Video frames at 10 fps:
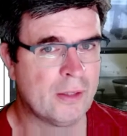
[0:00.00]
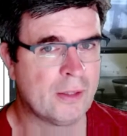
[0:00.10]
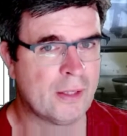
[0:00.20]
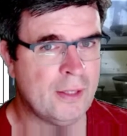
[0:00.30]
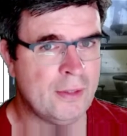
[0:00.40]

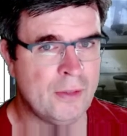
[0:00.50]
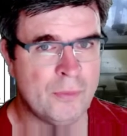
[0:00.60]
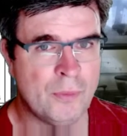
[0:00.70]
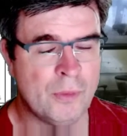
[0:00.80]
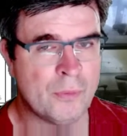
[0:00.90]
can they
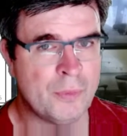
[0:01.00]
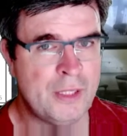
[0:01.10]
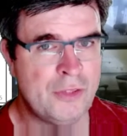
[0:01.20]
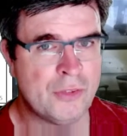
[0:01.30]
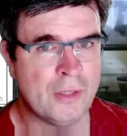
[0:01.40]

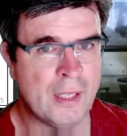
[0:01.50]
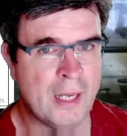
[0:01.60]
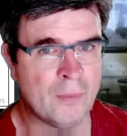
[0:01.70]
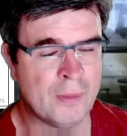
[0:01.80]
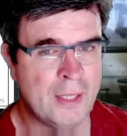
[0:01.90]
reach an
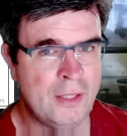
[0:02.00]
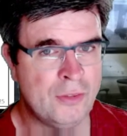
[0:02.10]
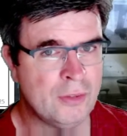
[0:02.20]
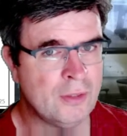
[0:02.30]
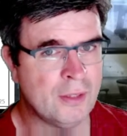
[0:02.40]

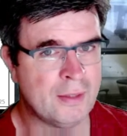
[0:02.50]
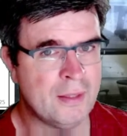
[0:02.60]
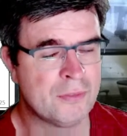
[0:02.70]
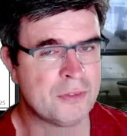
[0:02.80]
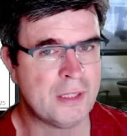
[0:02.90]
allocation that
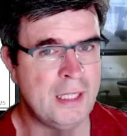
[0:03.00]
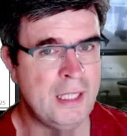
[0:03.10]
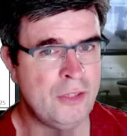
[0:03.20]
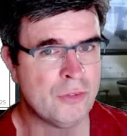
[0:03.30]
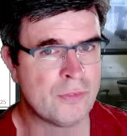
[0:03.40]
gives
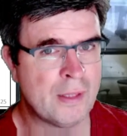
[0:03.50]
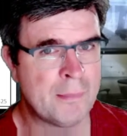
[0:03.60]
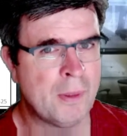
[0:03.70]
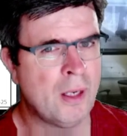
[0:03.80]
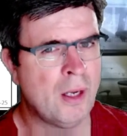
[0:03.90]
each of
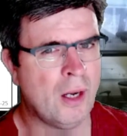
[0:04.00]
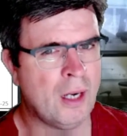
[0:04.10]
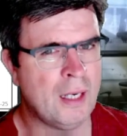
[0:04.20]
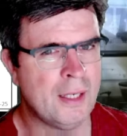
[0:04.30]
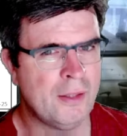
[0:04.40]
them a
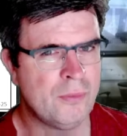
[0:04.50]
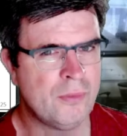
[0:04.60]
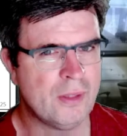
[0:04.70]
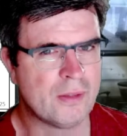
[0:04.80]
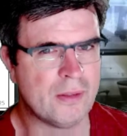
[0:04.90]
high
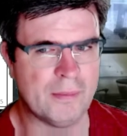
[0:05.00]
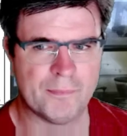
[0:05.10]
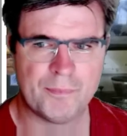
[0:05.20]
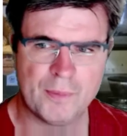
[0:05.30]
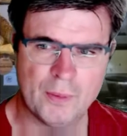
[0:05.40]
utility?
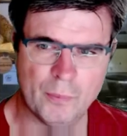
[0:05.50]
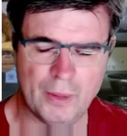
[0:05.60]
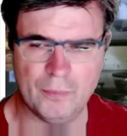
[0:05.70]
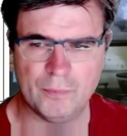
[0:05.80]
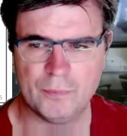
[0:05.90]

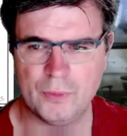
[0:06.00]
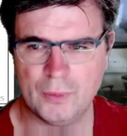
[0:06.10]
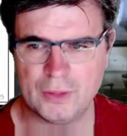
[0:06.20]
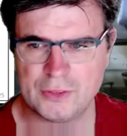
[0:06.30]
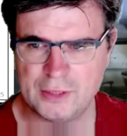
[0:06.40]
Well, you
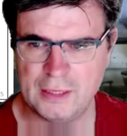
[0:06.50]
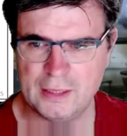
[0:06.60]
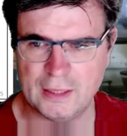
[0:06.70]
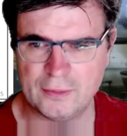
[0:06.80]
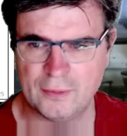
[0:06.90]
can see
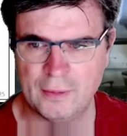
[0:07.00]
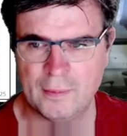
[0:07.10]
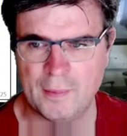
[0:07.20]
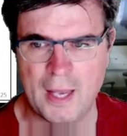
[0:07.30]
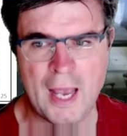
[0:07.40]
that
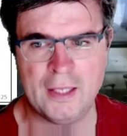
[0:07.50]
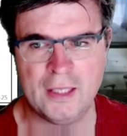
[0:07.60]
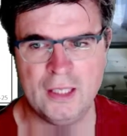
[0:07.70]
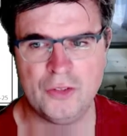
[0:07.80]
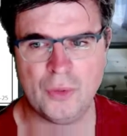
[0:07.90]
at the
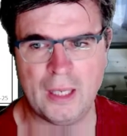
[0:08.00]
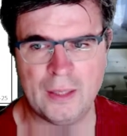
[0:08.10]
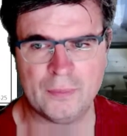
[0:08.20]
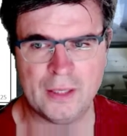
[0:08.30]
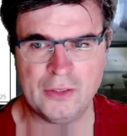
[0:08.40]
initial
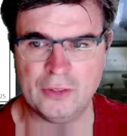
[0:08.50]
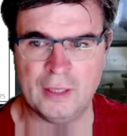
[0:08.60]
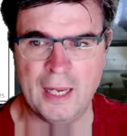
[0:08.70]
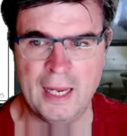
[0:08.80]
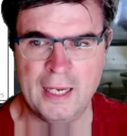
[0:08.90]
allocation
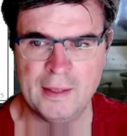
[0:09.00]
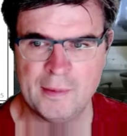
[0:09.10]
A,